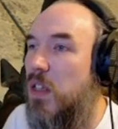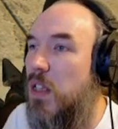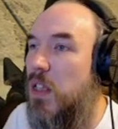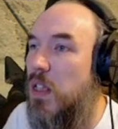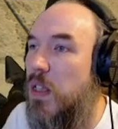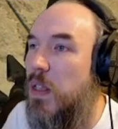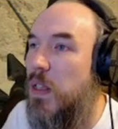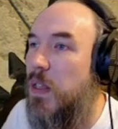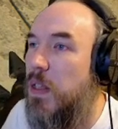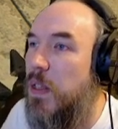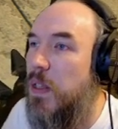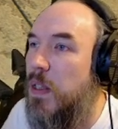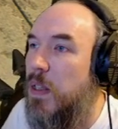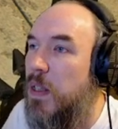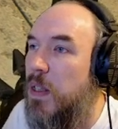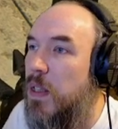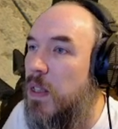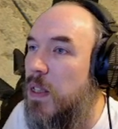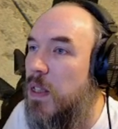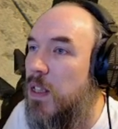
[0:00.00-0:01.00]

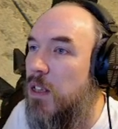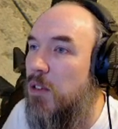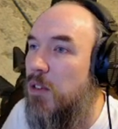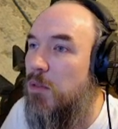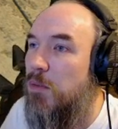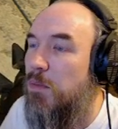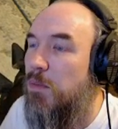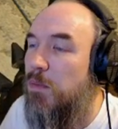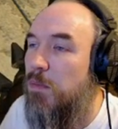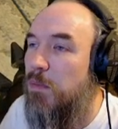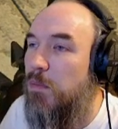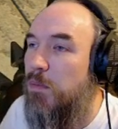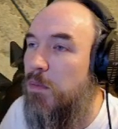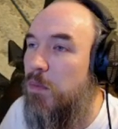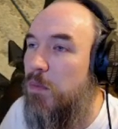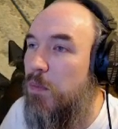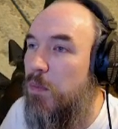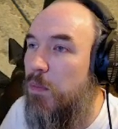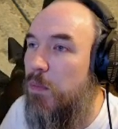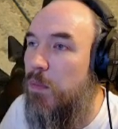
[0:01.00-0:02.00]
(silence)